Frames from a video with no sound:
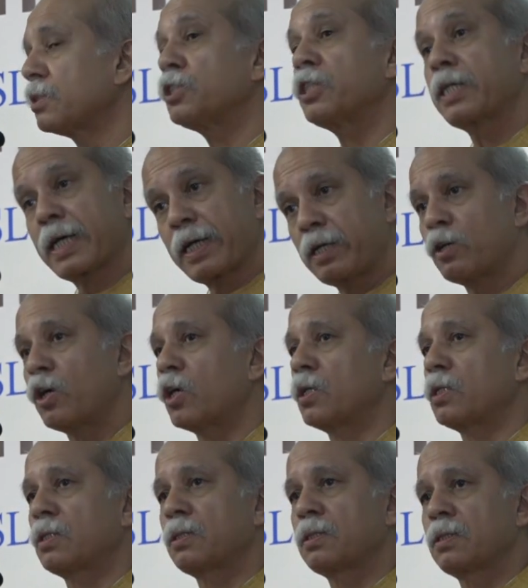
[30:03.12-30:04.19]
She carried on.
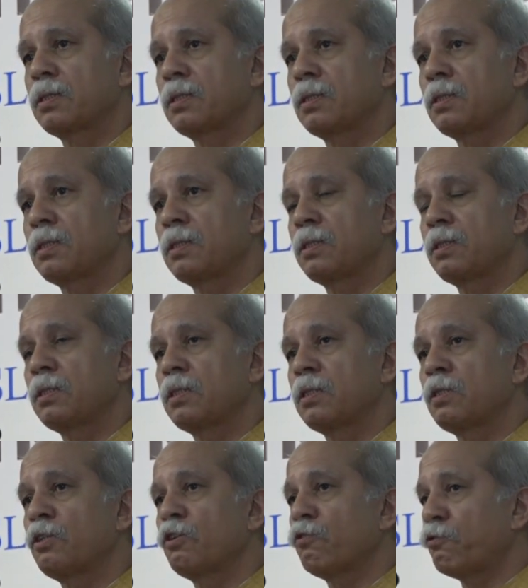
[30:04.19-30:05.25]

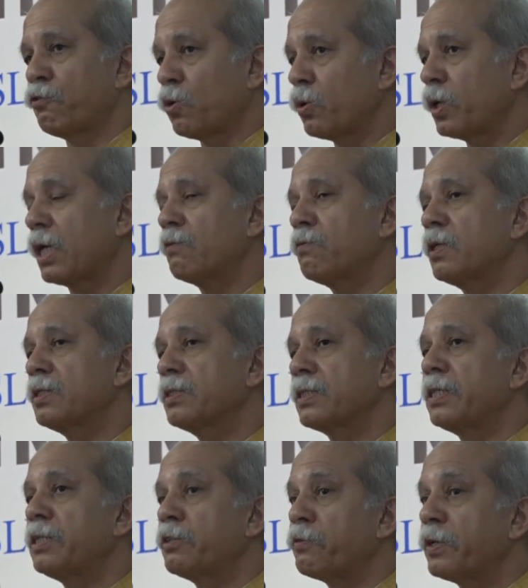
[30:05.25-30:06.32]
4 hours and